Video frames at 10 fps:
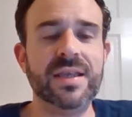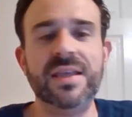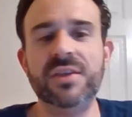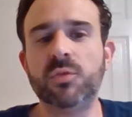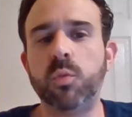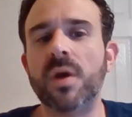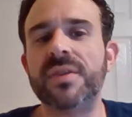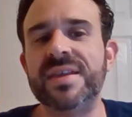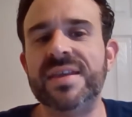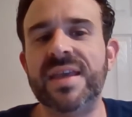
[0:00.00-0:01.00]
is what
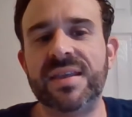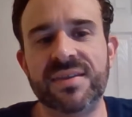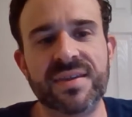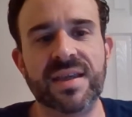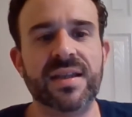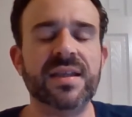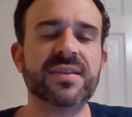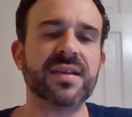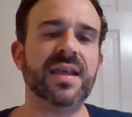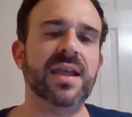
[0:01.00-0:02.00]
the Yankees need. It's
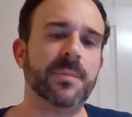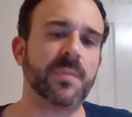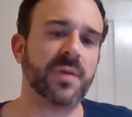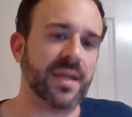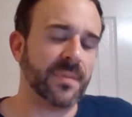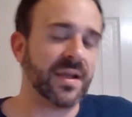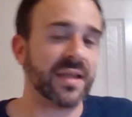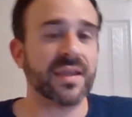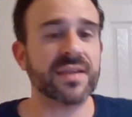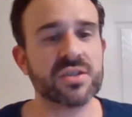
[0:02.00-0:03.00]
going to hamper them. And I'd
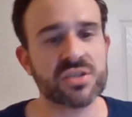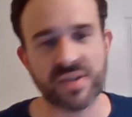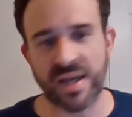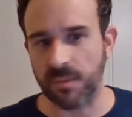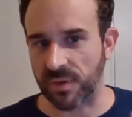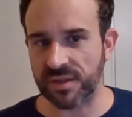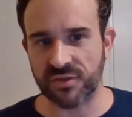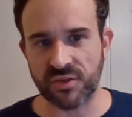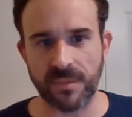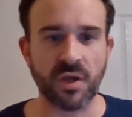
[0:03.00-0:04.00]
like to just kind of bring
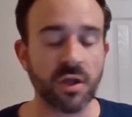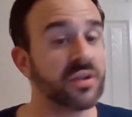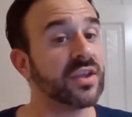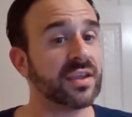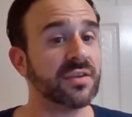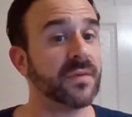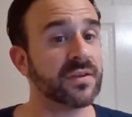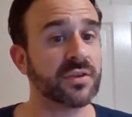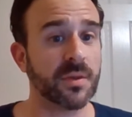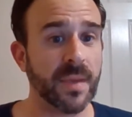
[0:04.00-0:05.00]
this up to all these Yankees
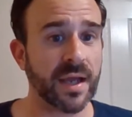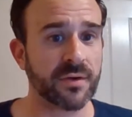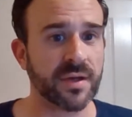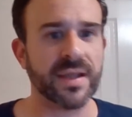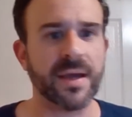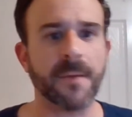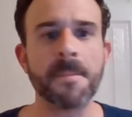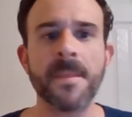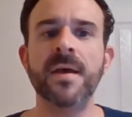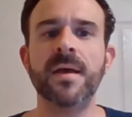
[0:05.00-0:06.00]
fans that are mad right now.
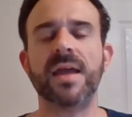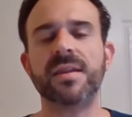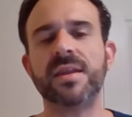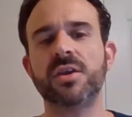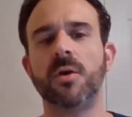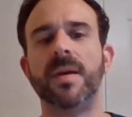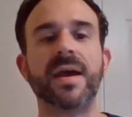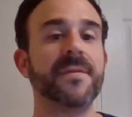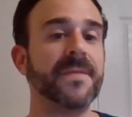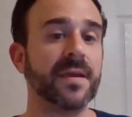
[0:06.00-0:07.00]
I'd like to go
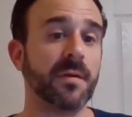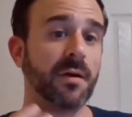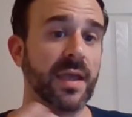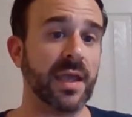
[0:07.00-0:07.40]
back and think about